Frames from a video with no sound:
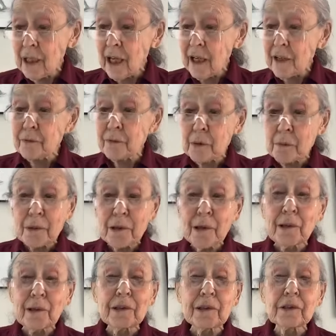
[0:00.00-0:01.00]
I
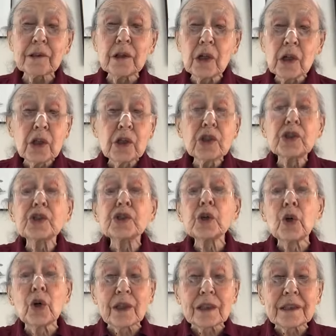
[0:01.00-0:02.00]
prepared a
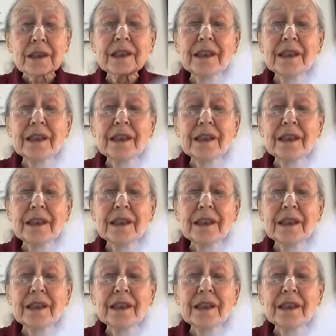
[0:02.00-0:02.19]
short